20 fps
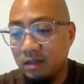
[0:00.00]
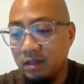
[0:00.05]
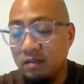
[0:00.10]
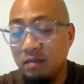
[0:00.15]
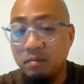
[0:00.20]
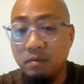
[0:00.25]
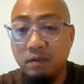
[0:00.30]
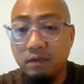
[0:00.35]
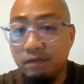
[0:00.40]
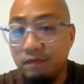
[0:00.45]

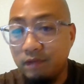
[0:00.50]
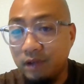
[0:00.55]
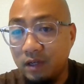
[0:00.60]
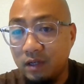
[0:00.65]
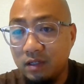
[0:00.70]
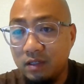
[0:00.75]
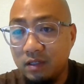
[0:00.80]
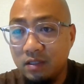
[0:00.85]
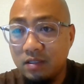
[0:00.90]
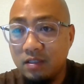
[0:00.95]
some
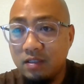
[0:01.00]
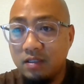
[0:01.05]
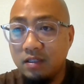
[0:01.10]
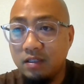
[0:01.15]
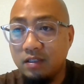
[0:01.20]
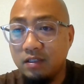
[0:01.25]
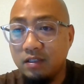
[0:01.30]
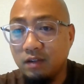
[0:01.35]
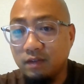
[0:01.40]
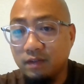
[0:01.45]
effects
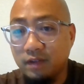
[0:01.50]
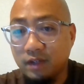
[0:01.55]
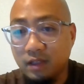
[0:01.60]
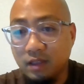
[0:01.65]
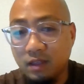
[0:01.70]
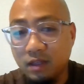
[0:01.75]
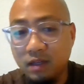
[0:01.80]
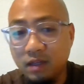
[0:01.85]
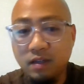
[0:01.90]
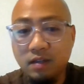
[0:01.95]
and stuff
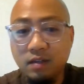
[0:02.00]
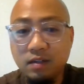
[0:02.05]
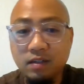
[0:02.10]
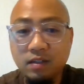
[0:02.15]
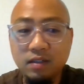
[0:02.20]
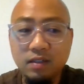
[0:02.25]
like that.